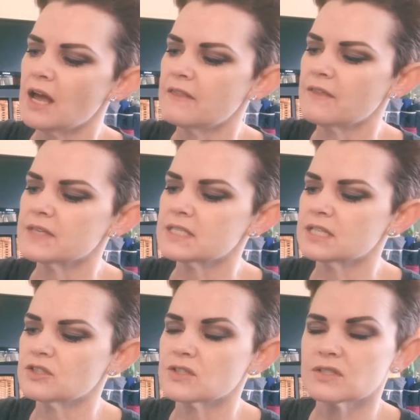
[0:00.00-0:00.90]
and then the
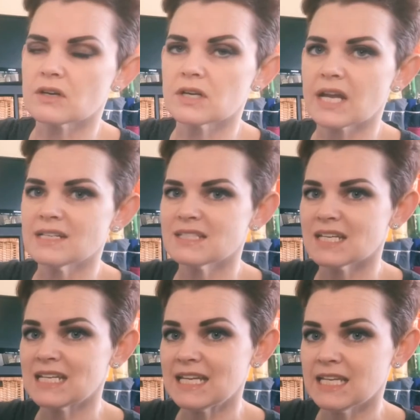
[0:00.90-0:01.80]
stitches are nice
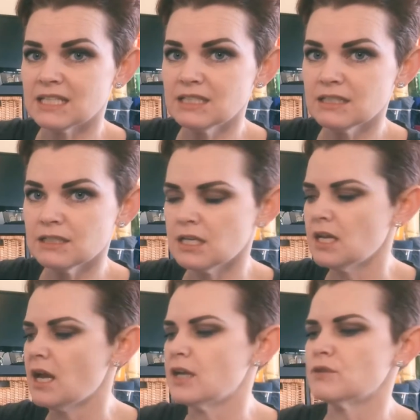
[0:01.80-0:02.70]
and hidden
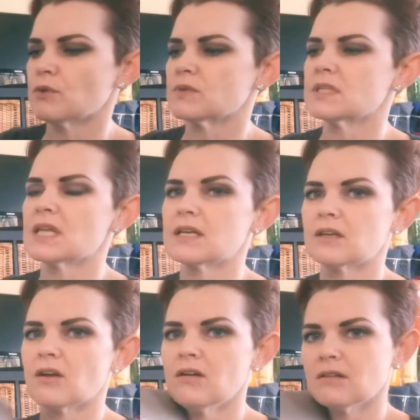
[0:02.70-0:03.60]
and you won't see that at
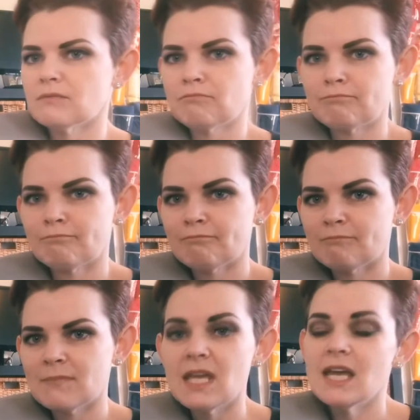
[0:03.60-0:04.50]
all.
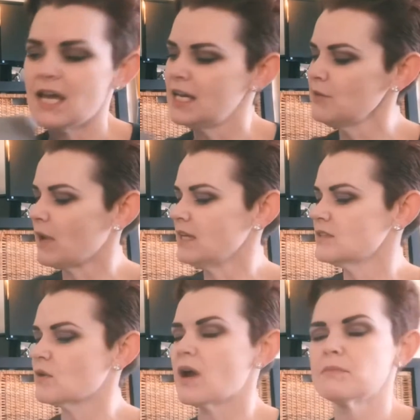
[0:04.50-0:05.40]
Anyway,
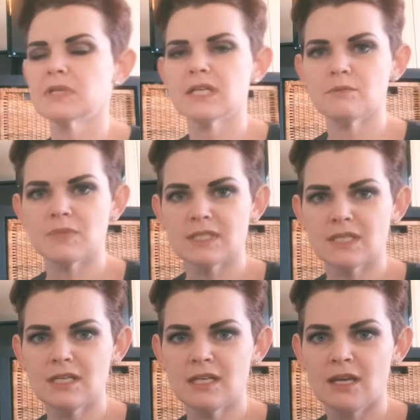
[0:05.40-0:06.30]
so I'm going to get
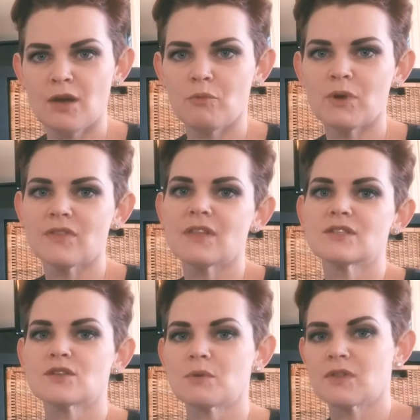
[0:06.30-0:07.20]
busy with
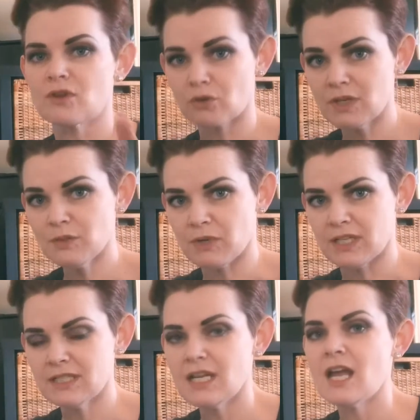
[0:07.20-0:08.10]
sewing the green
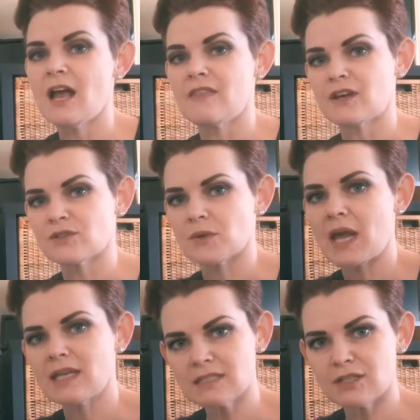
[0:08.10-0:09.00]
one and then also
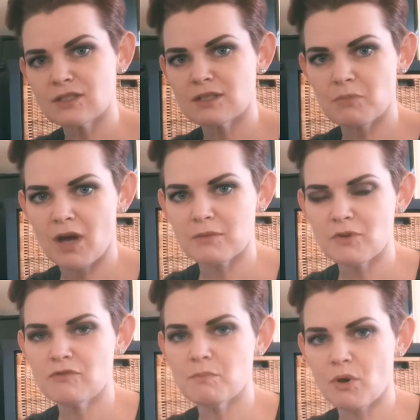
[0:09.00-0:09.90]
hand stitching the bottom
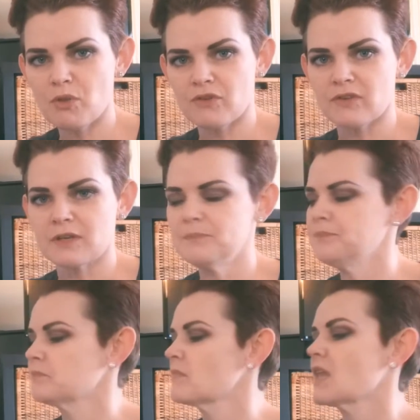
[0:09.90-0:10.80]
of both of them,
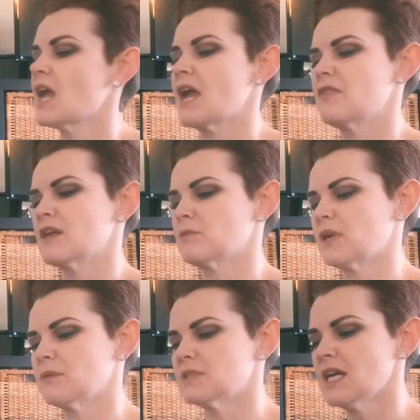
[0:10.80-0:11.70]
and then when
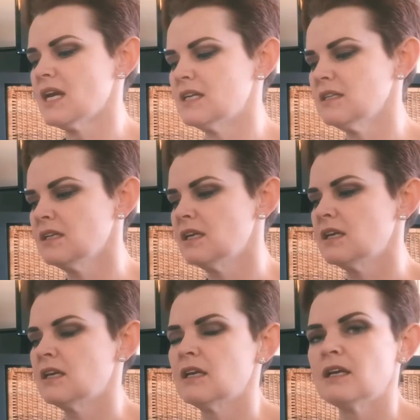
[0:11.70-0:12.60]
I'm done
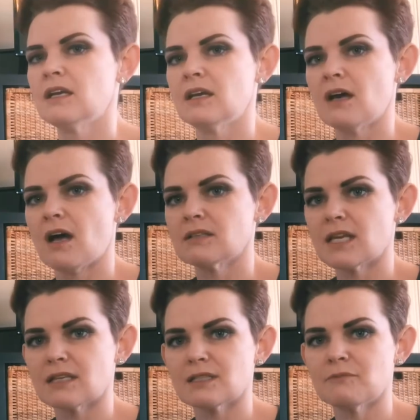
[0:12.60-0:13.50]
I'll
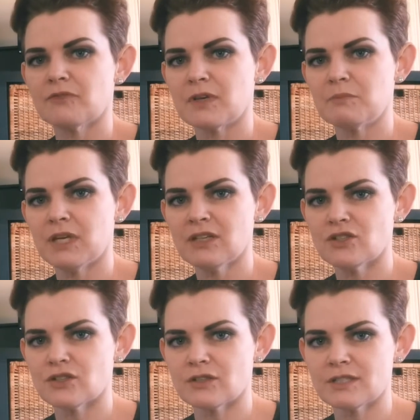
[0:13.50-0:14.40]
take some fun
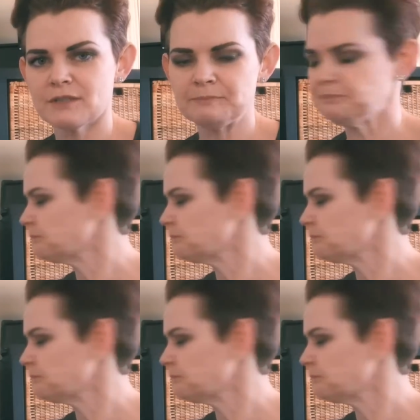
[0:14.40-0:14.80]
pictures